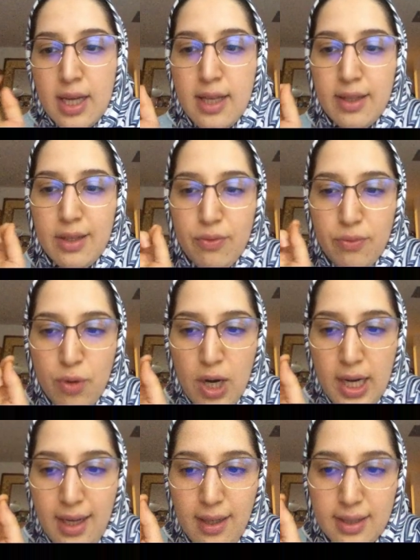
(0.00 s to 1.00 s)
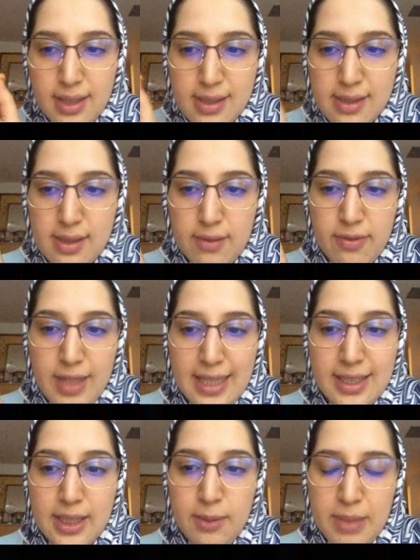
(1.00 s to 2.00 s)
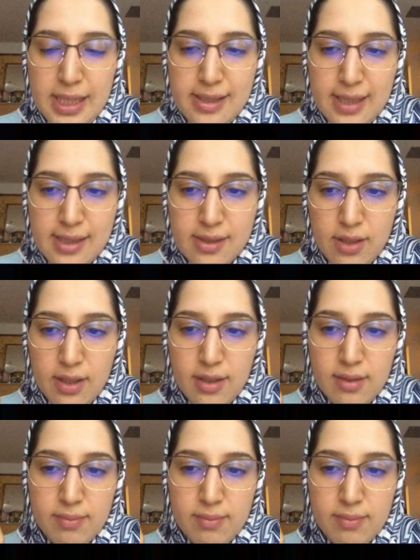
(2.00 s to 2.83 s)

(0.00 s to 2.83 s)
that why this flattening-based tester